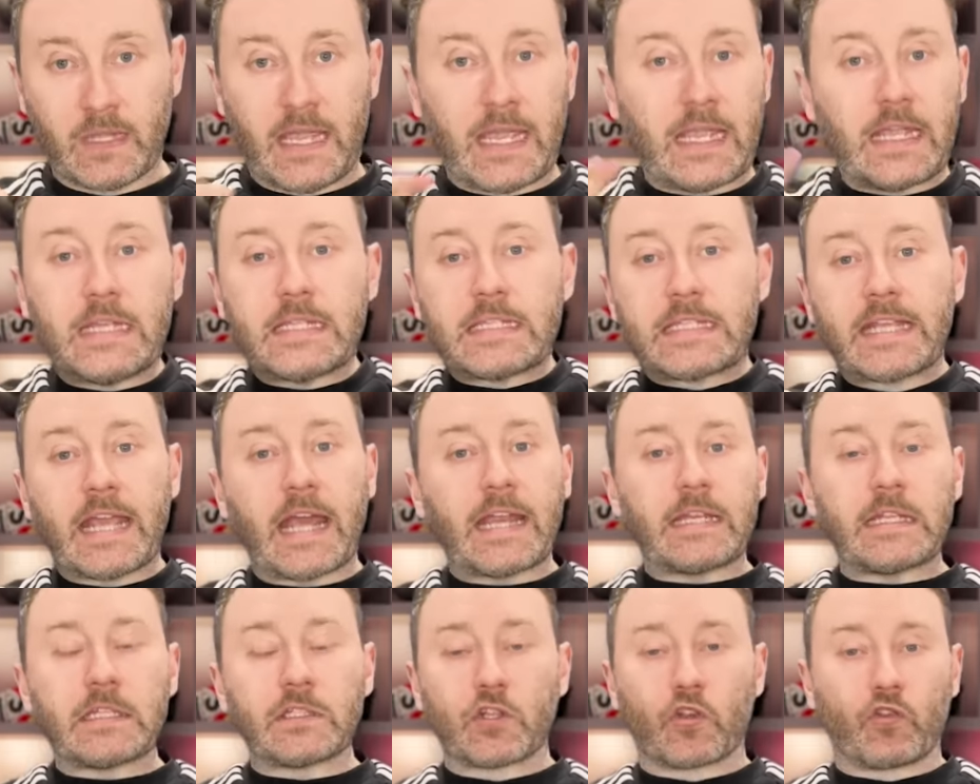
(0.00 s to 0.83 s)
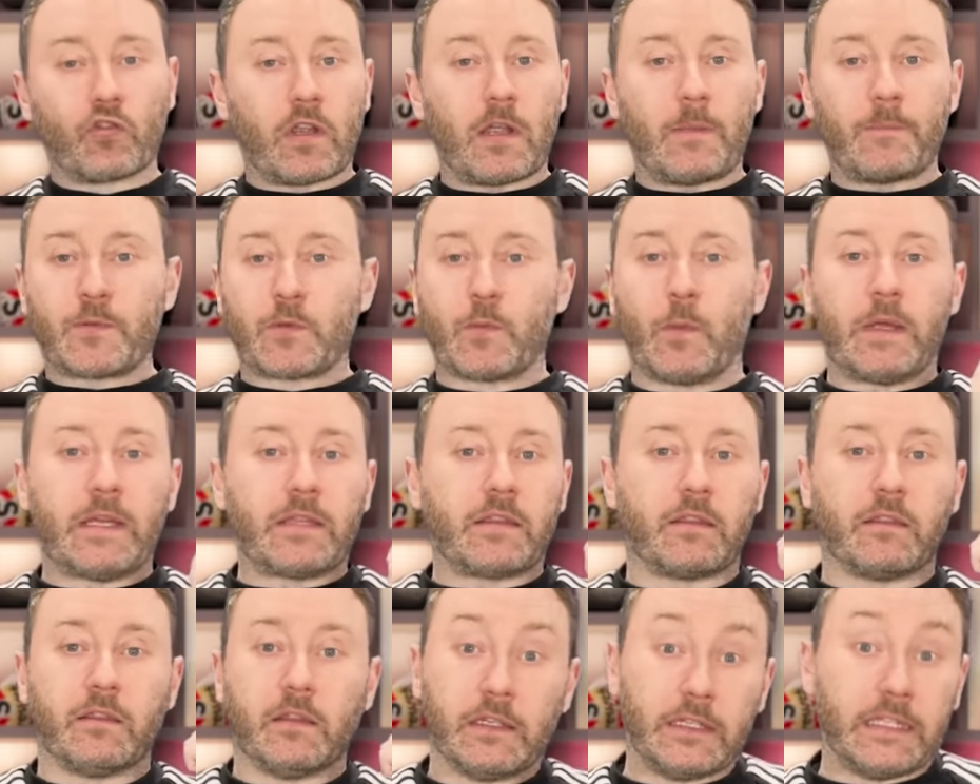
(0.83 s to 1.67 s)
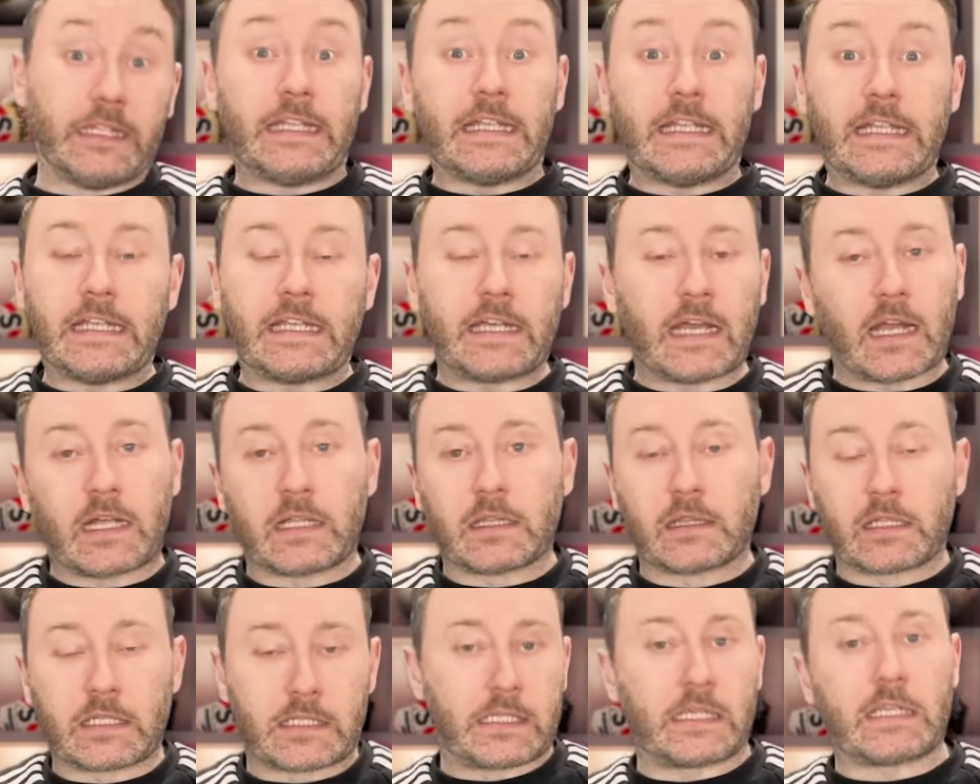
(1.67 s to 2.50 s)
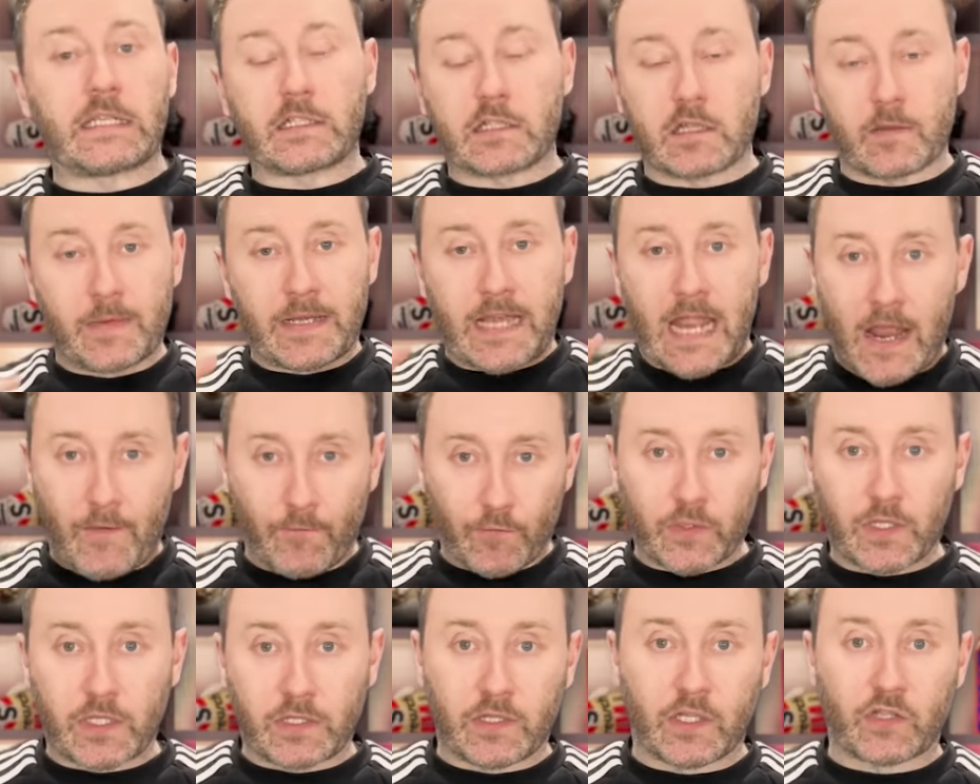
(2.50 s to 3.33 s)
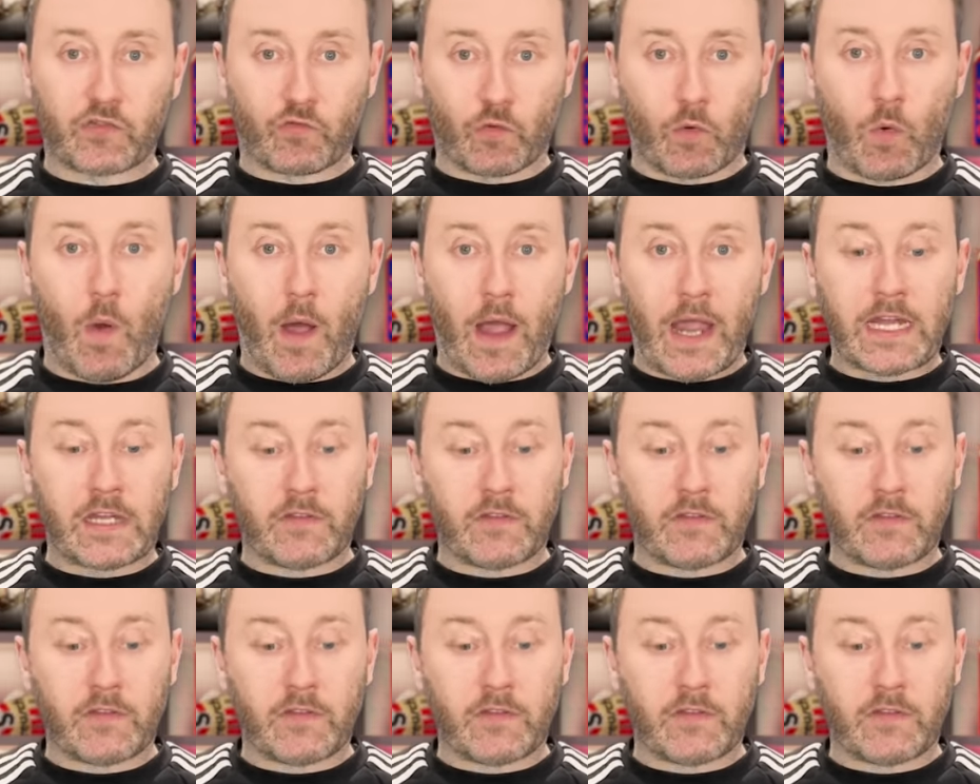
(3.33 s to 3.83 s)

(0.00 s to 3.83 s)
His getting to grips with the league and the system and everything that's required